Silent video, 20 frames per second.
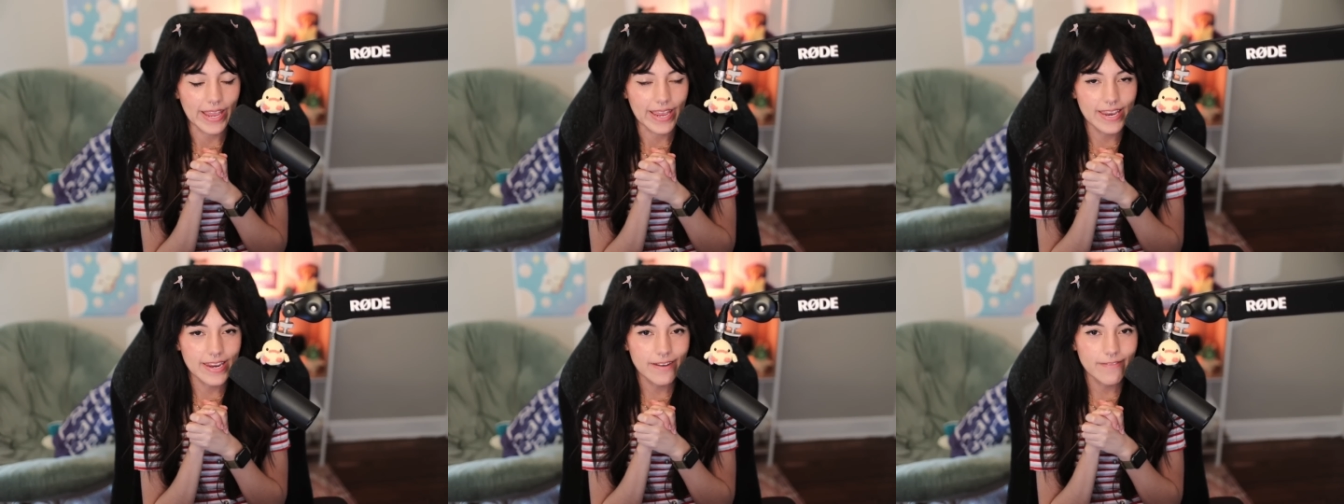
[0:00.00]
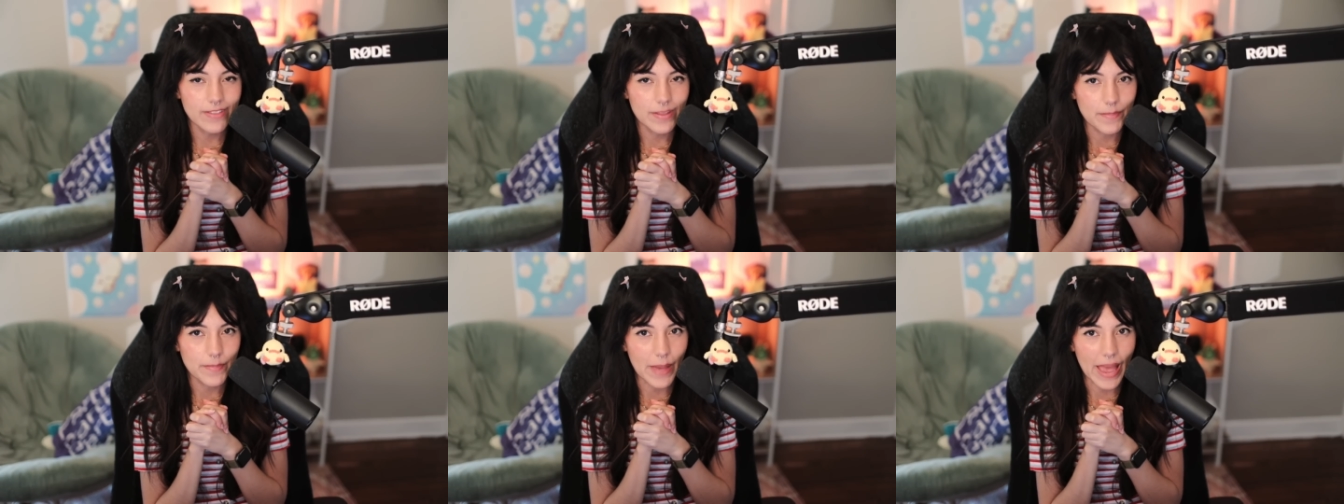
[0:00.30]
8
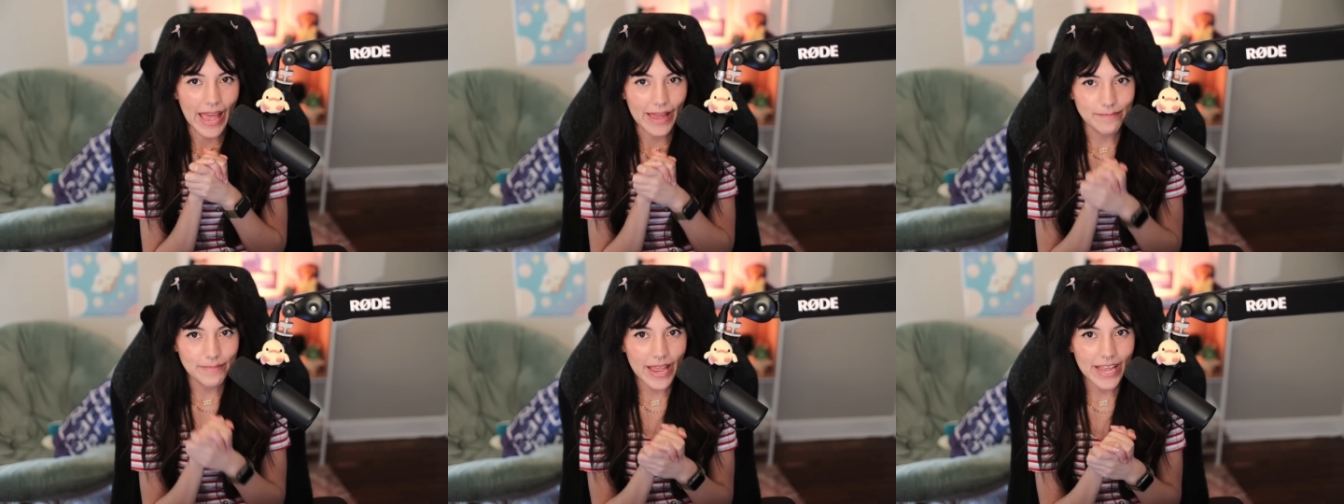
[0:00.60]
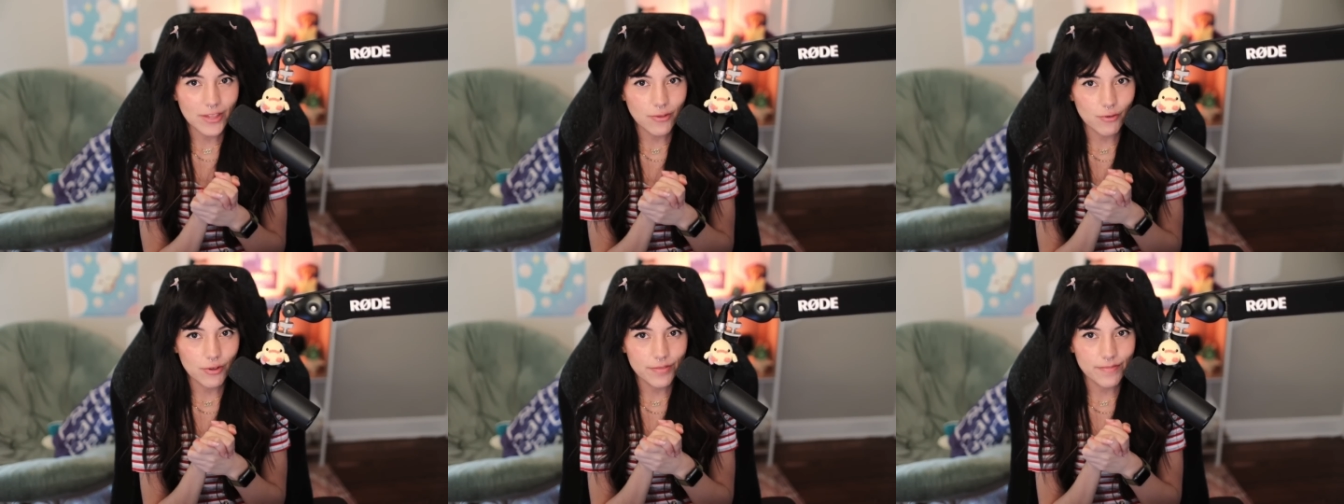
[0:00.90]
of The Bad
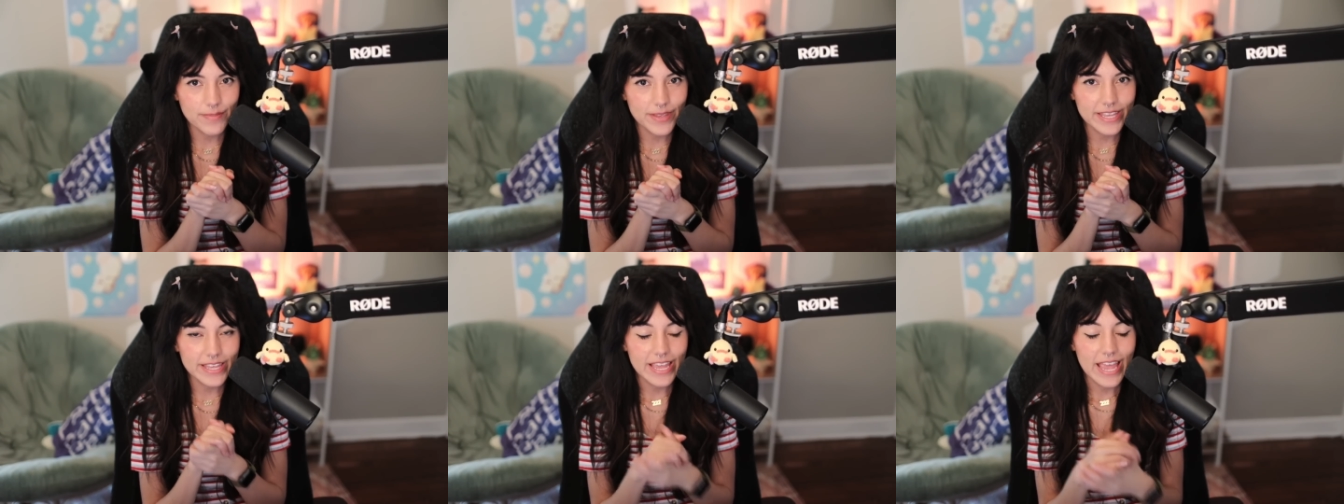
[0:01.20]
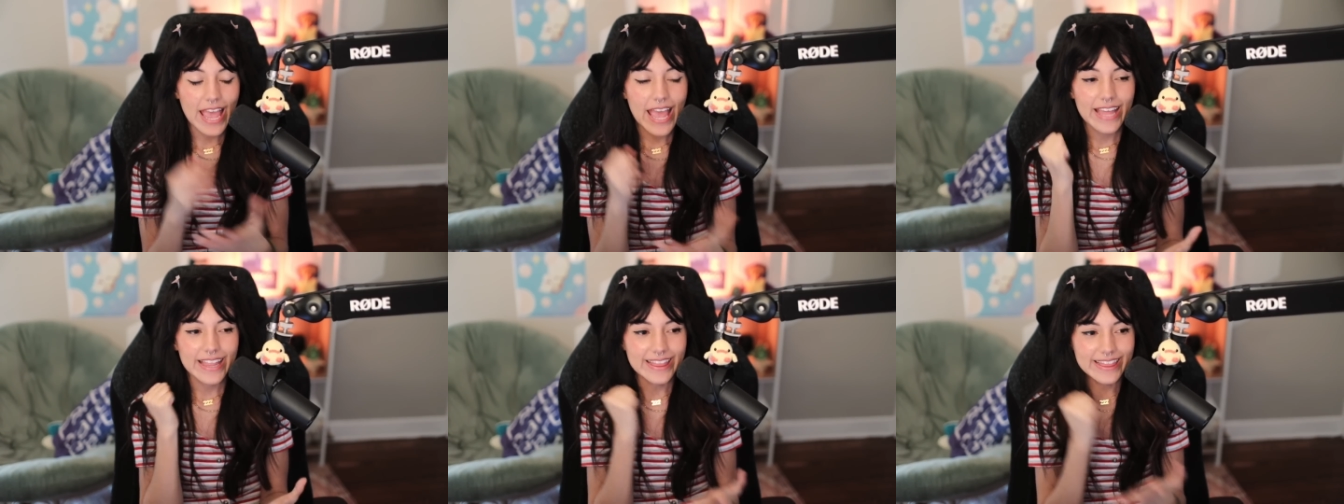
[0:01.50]
Batch with me.
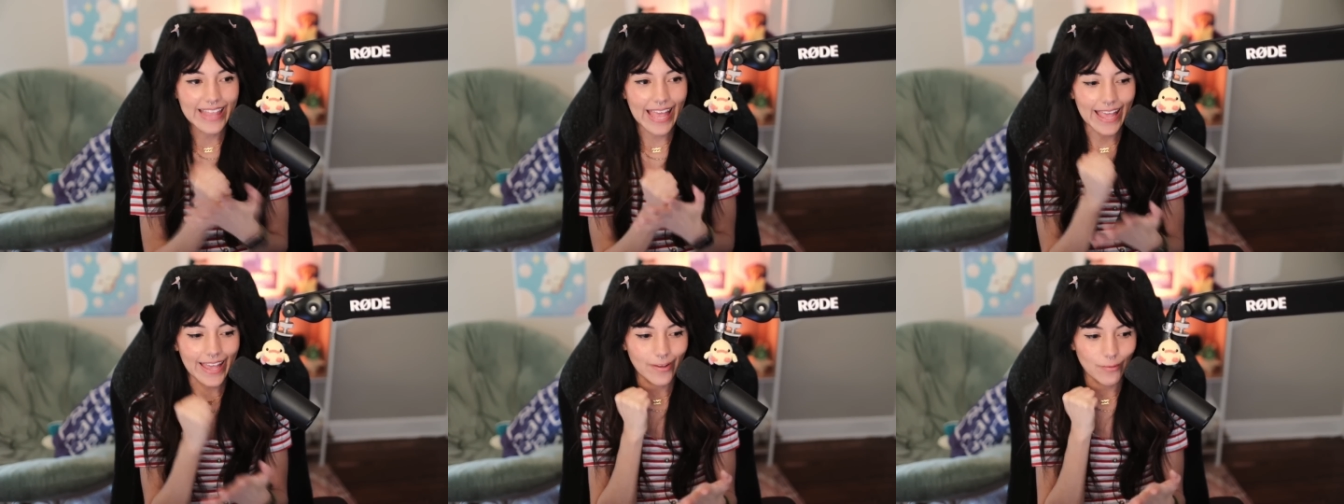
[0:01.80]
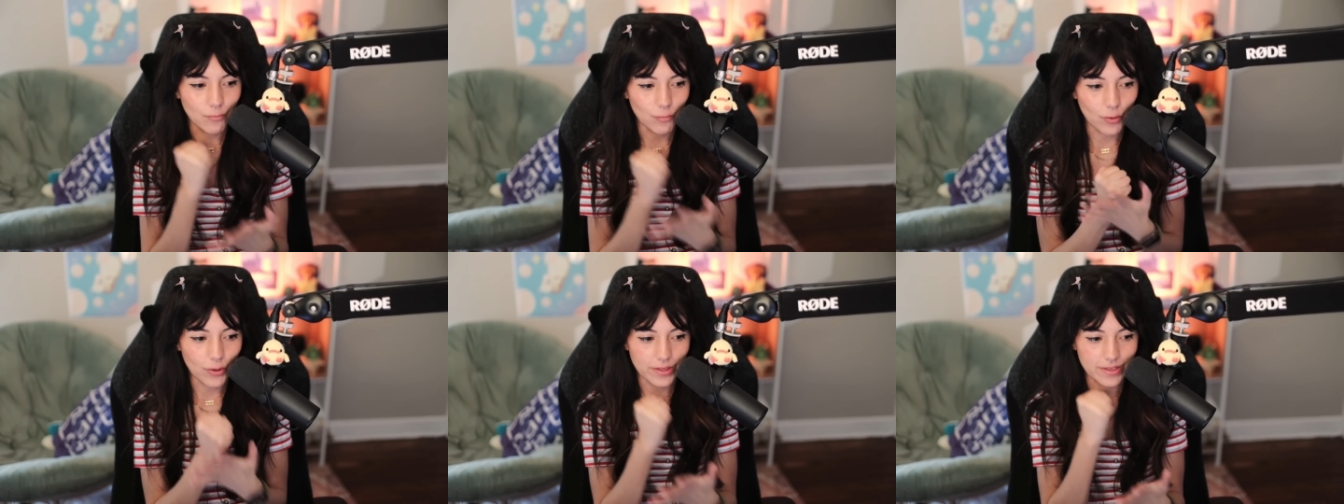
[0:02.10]

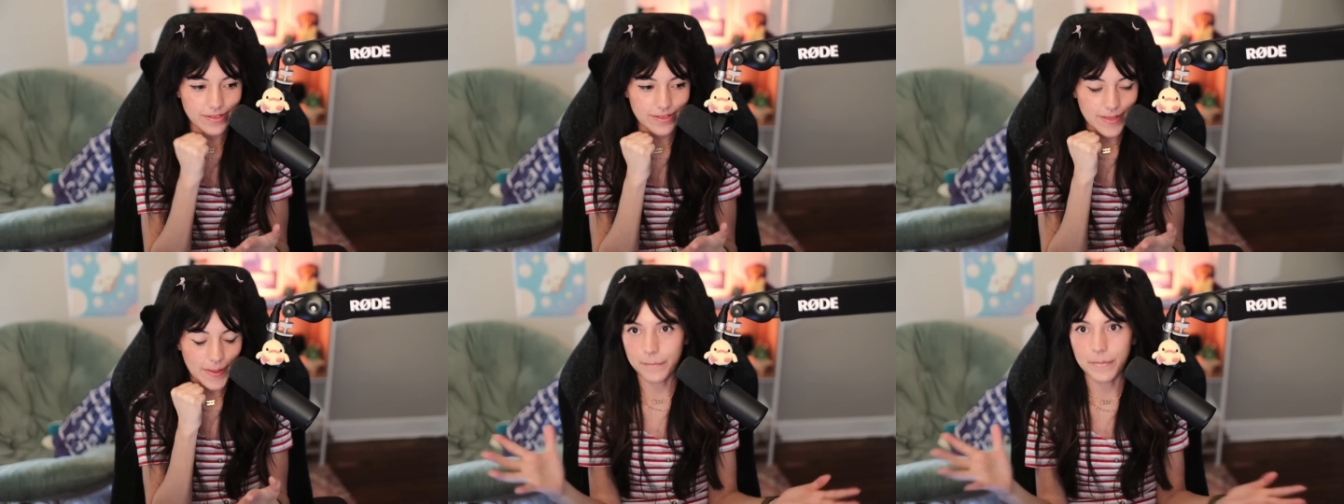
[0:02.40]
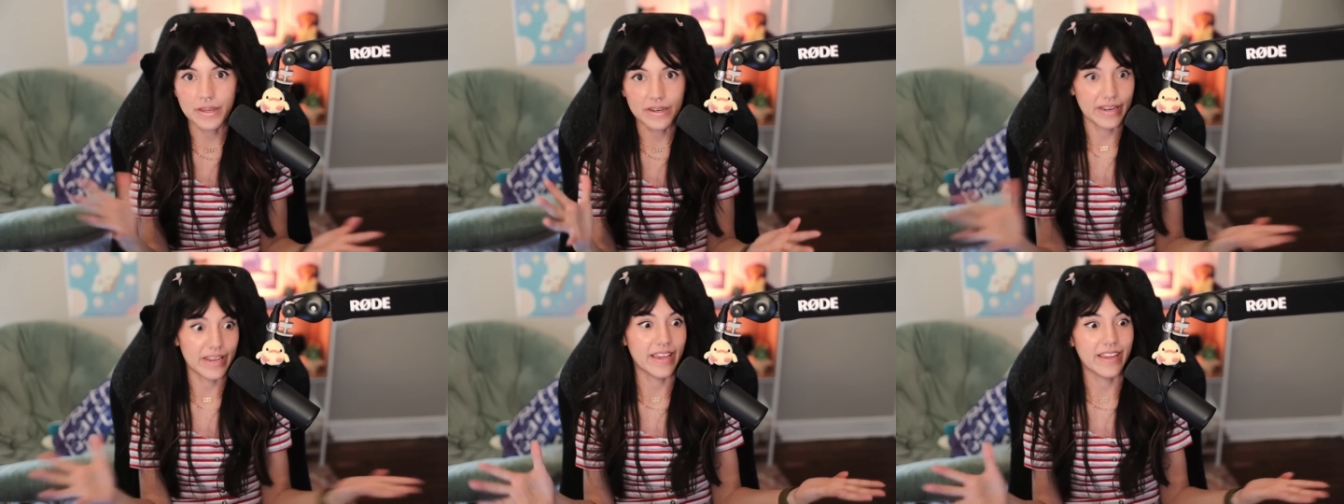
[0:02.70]
That was
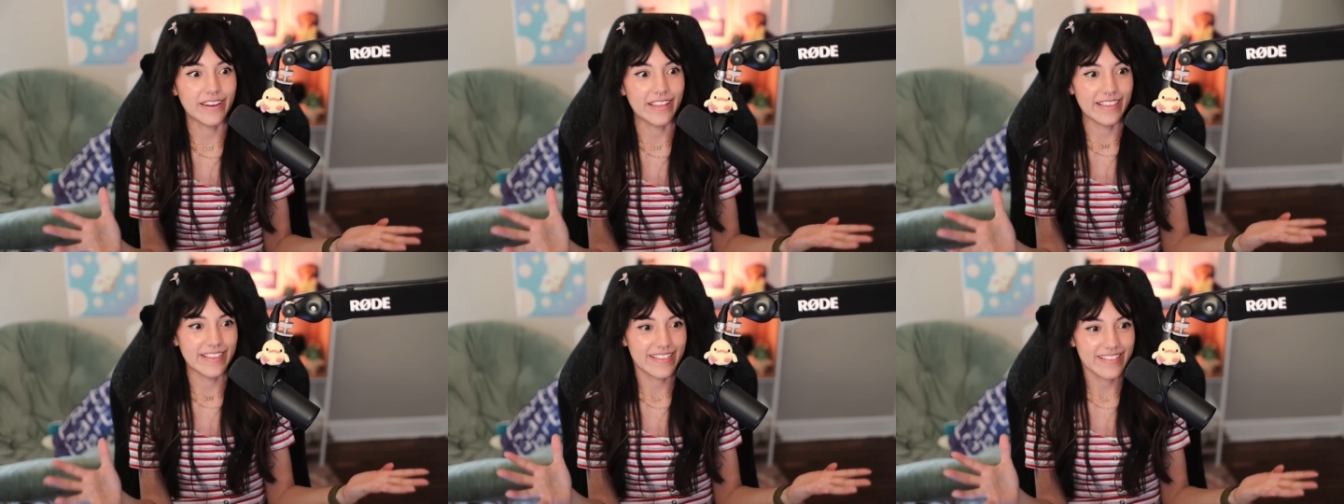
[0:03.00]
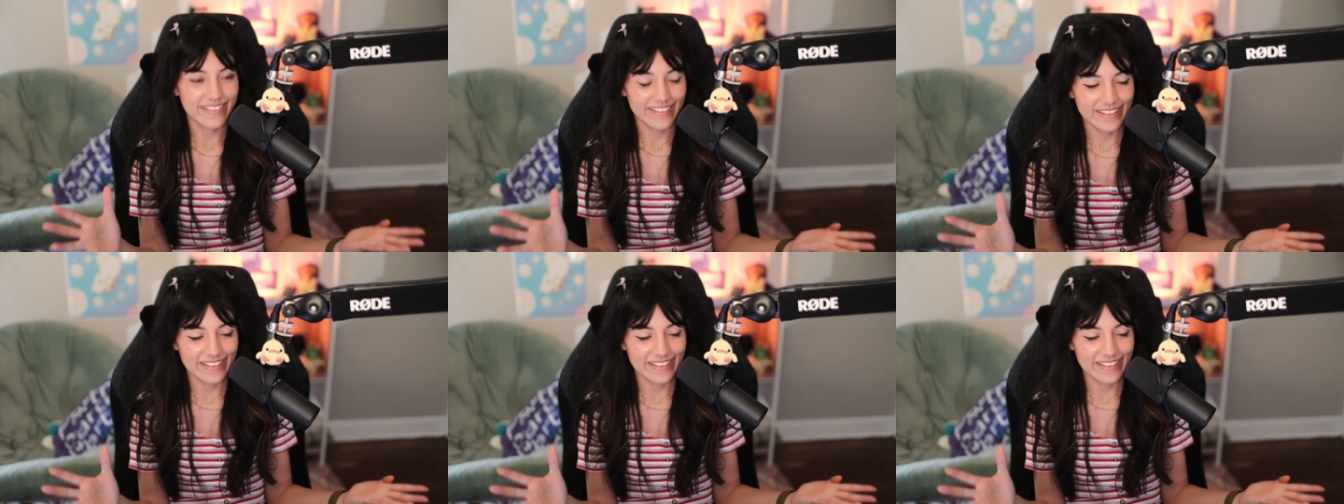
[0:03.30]
bananas.